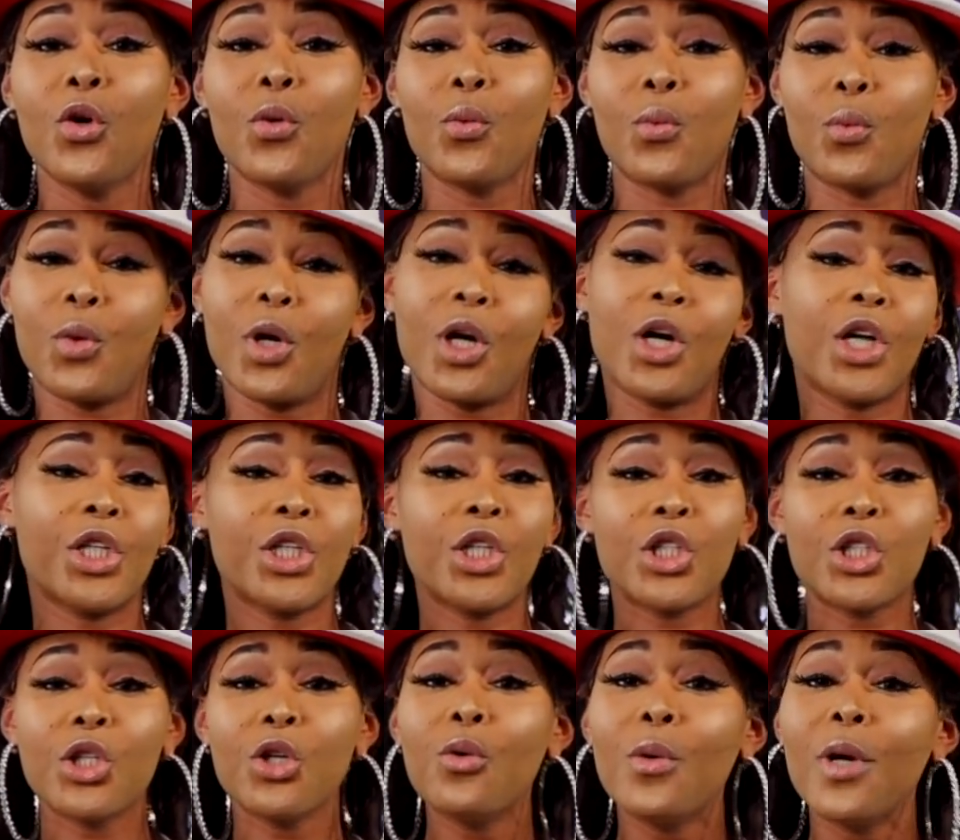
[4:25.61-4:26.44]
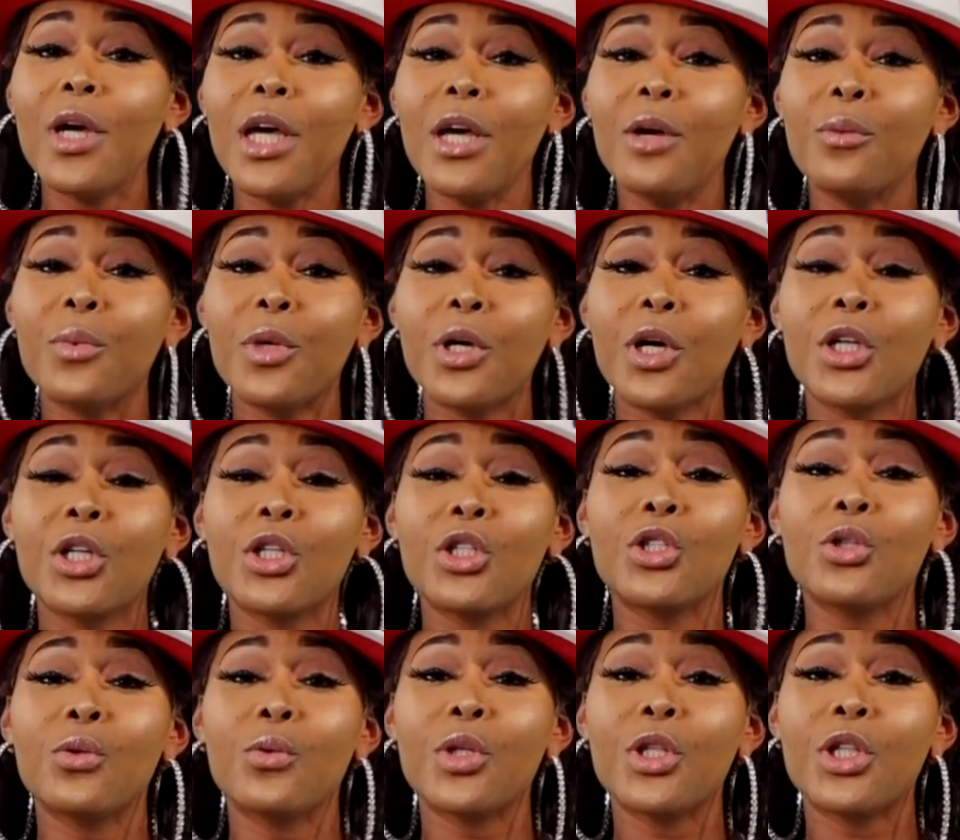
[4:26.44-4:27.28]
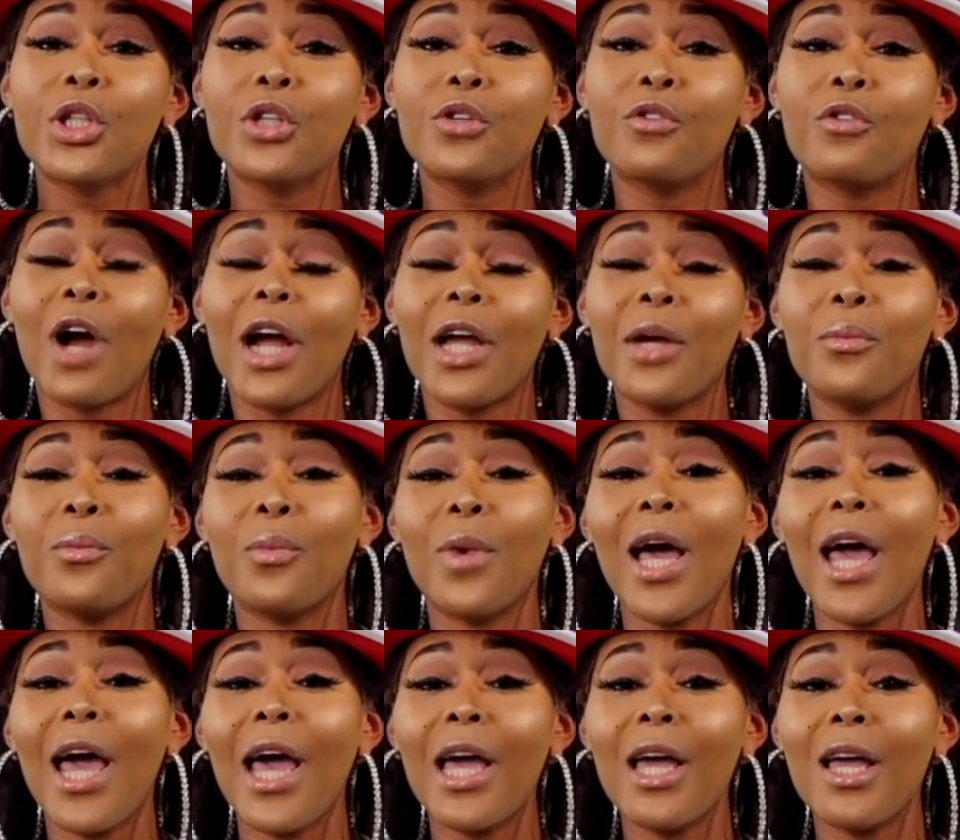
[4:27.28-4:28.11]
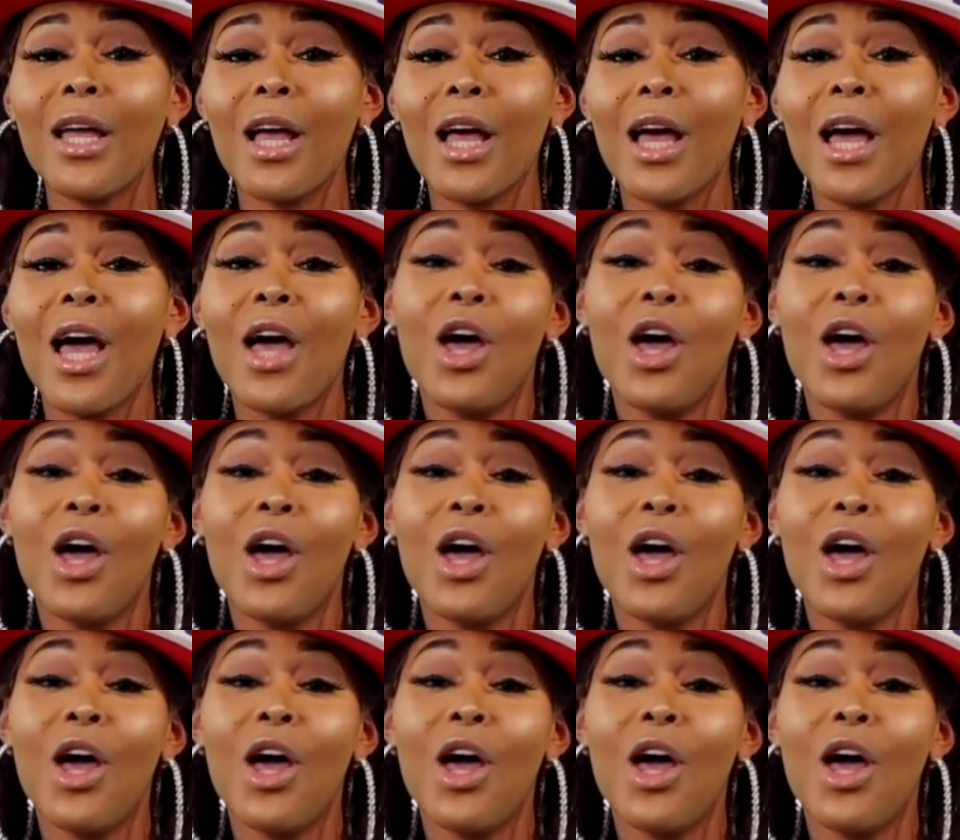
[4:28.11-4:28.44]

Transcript: we're going to do it and we're going to do it the right way.